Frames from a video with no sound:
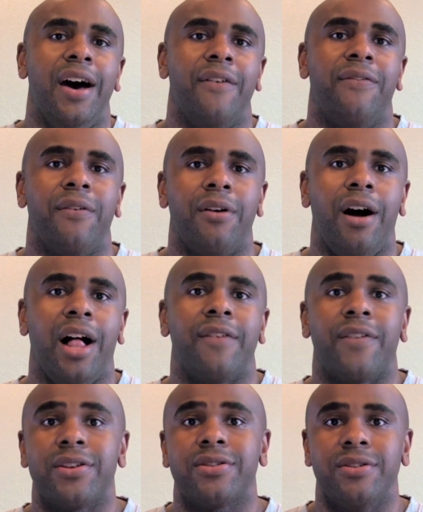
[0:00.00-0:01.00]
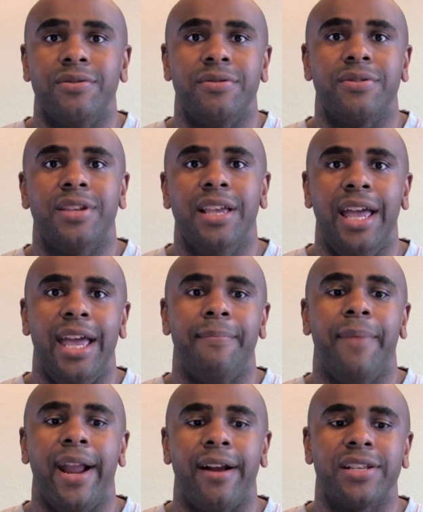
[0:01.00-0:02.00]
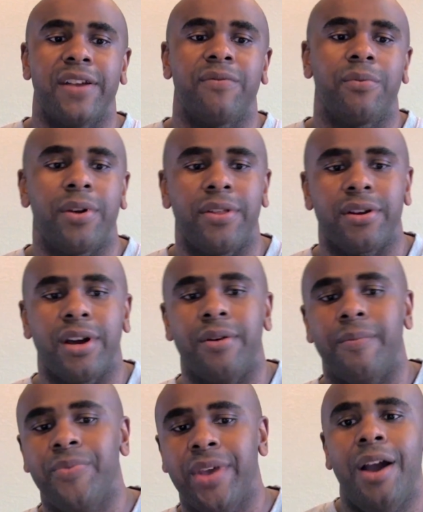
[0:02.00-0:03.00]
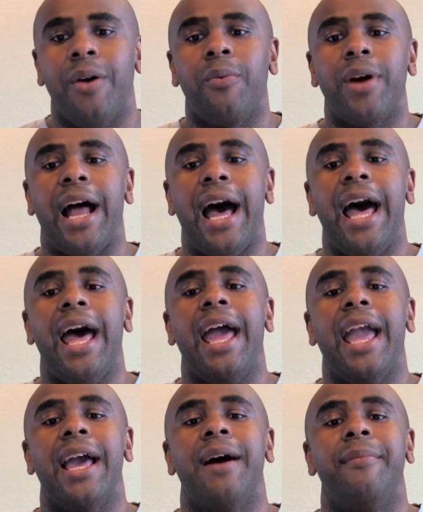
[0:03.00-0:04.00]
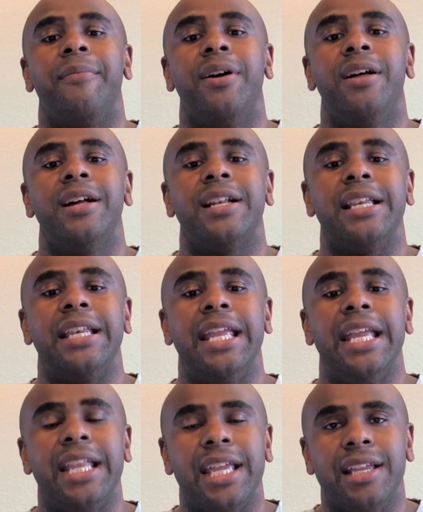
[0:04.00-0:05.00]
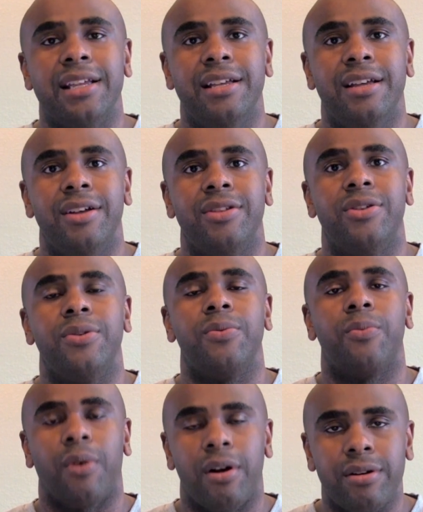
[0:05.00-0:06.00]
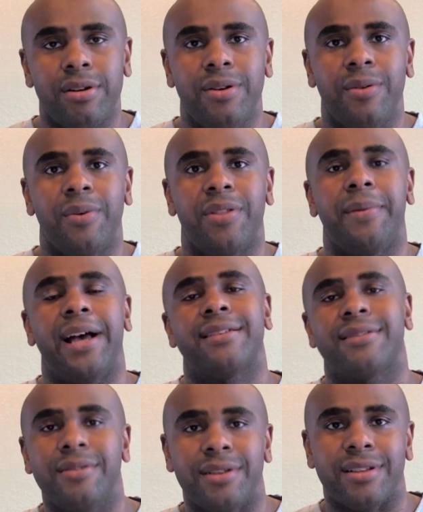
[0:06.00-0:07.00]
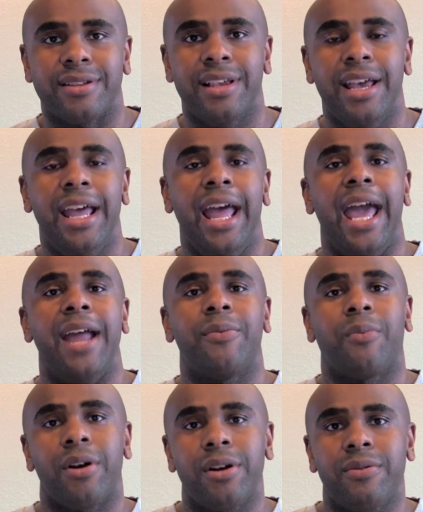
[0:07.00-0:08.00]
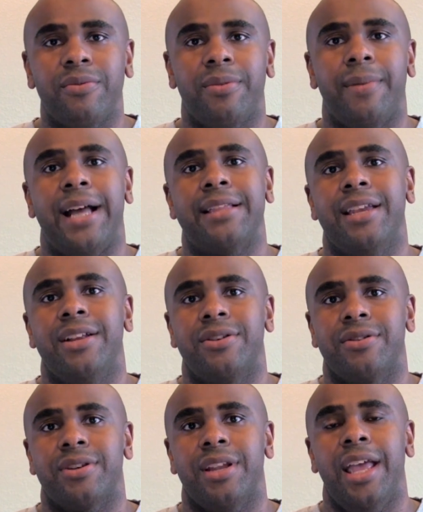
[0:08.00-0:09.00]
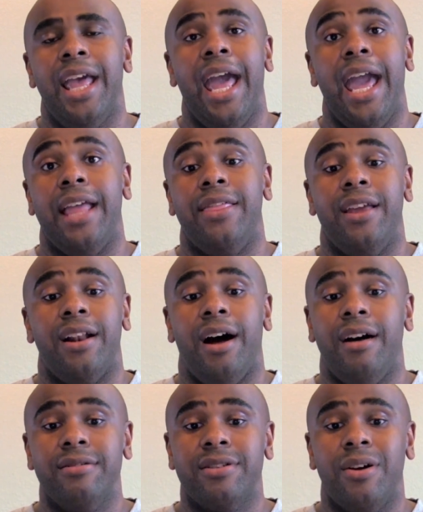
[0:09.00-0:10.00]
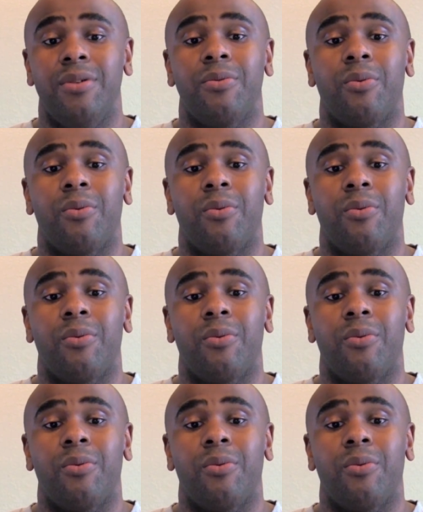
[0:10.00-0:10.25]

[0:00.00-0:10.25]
for all of our students and parents everywhere they go. When I am needing to work with my students and work with my teachers, and then also